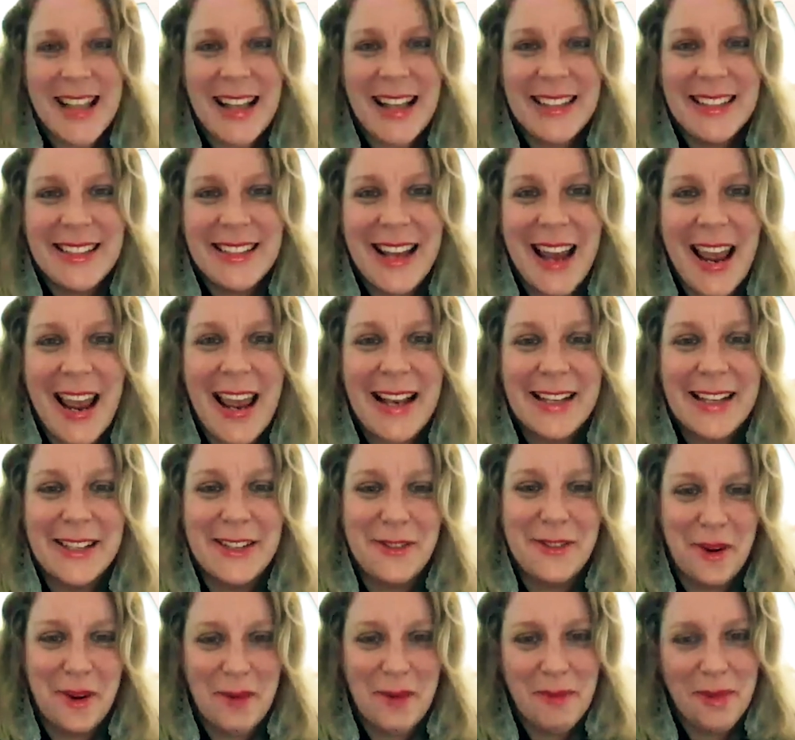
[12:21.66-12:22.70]
changed
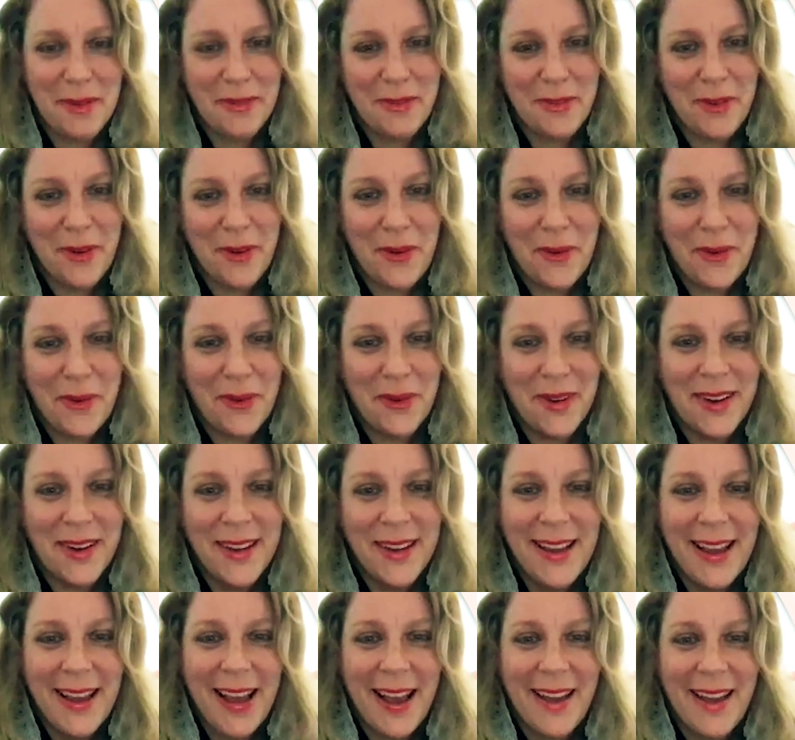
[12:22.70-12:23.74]
from before?
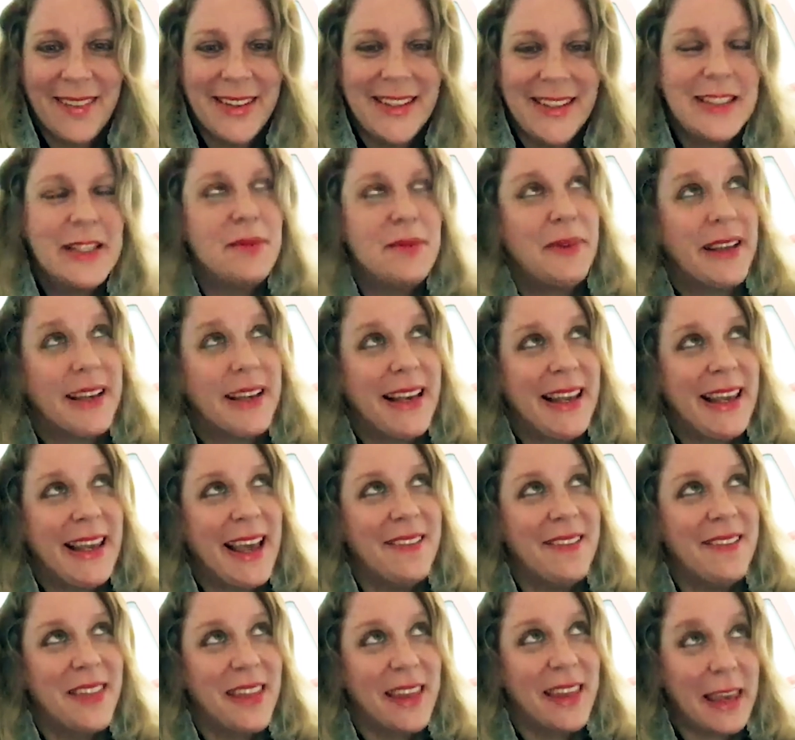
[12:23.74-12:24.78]
I mean, typically
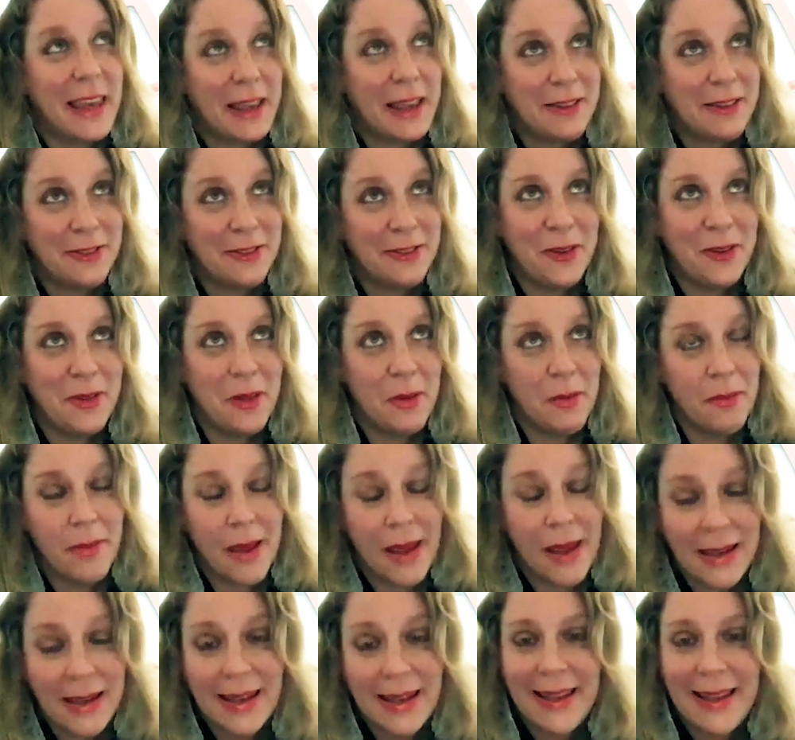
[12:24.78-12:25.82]
I'm thinking of all the
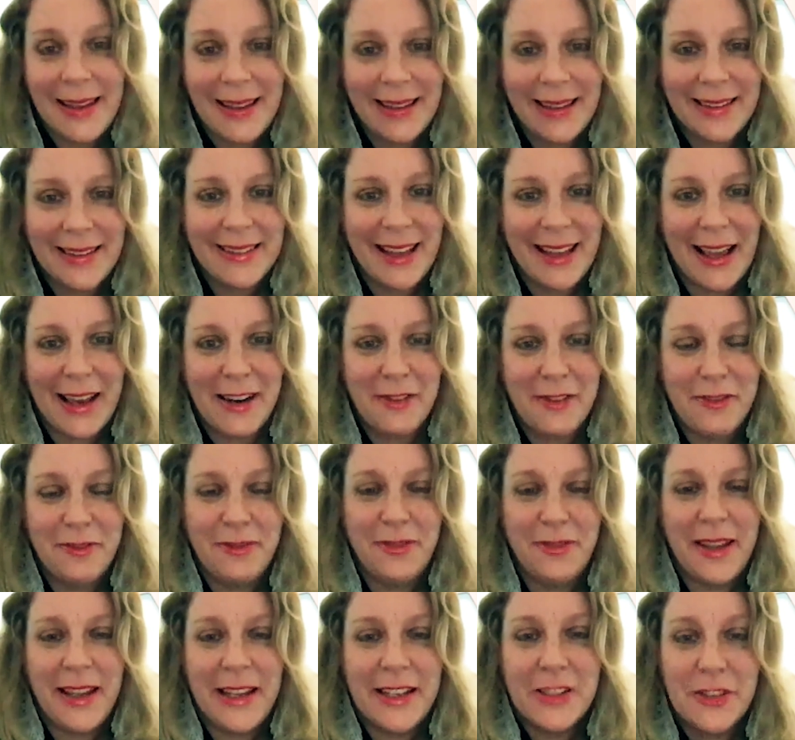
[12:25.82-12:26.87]
many kind of
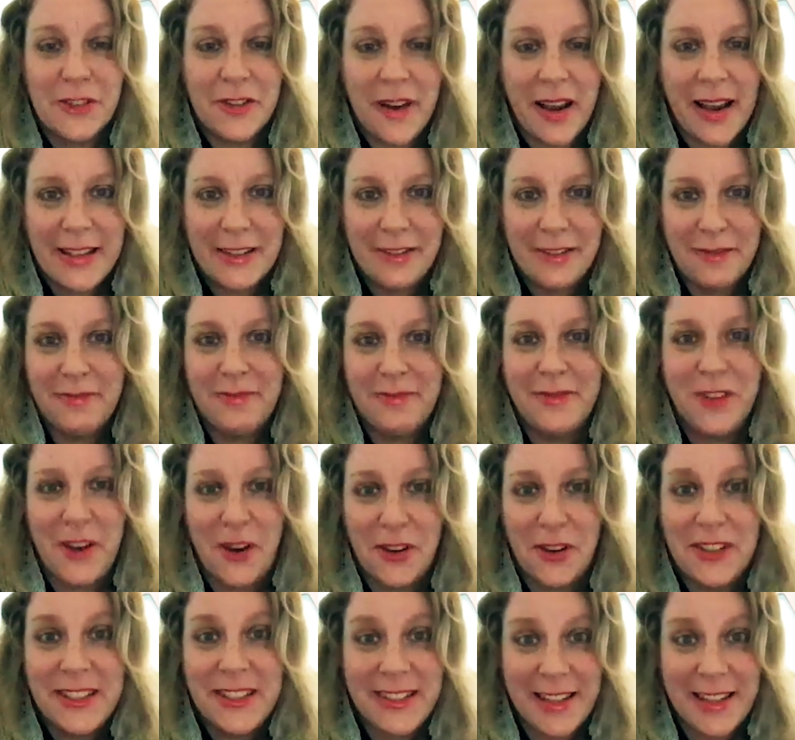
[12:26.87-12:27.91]
integrative
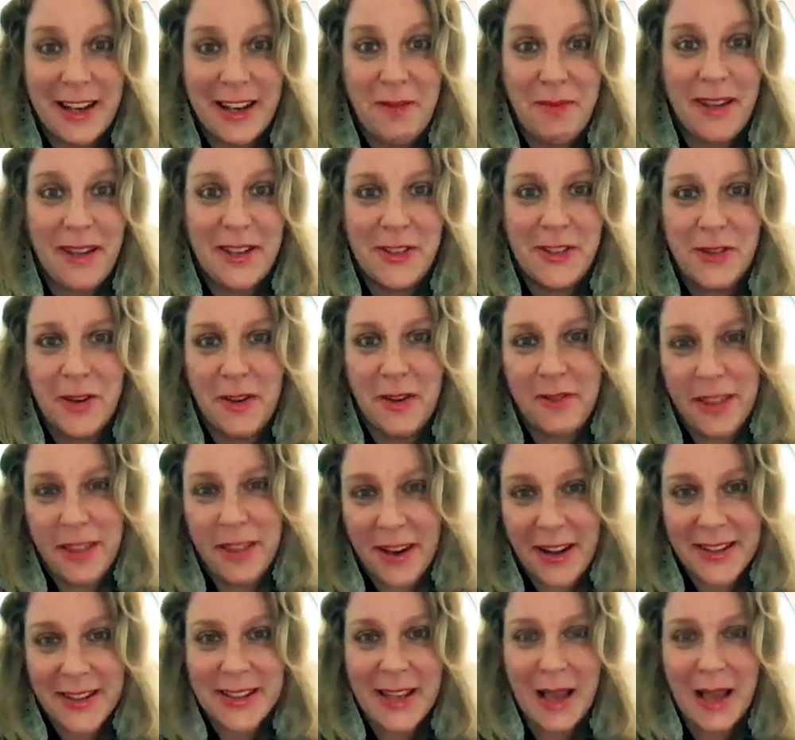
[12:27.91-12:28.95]
doctors that I've been to over the
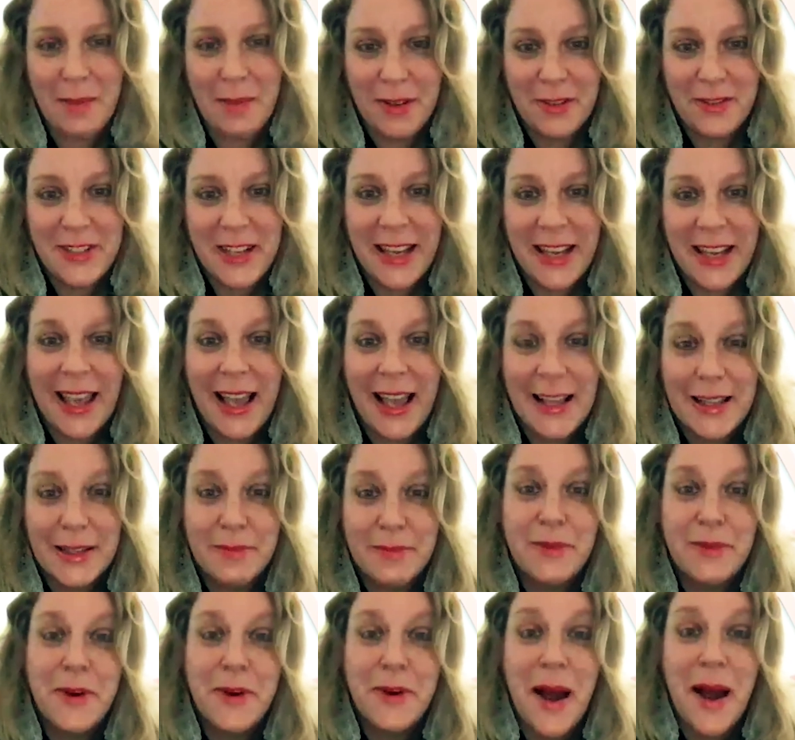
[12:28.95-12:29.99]
last couple of decades
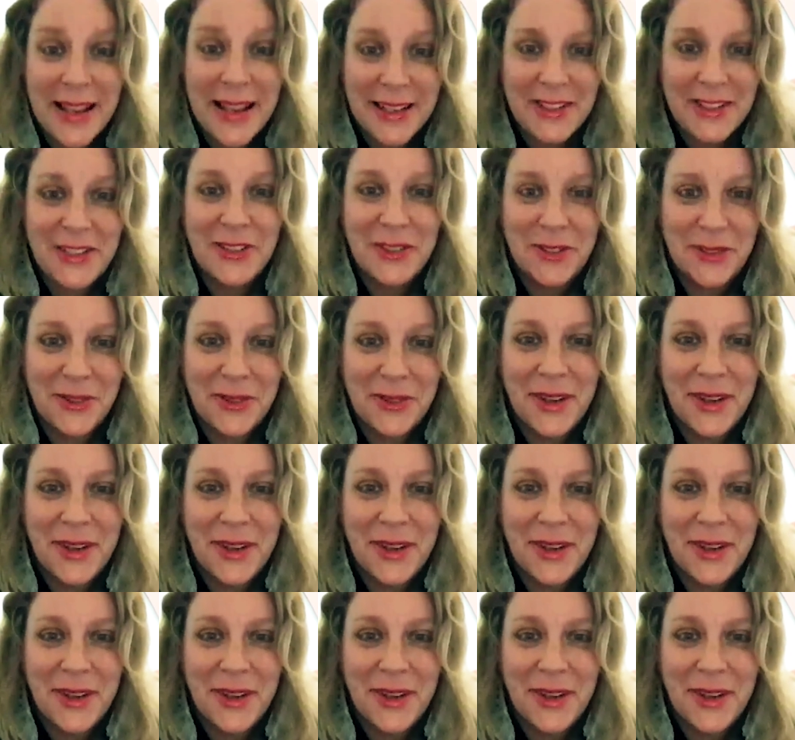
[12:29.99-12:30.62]
prior to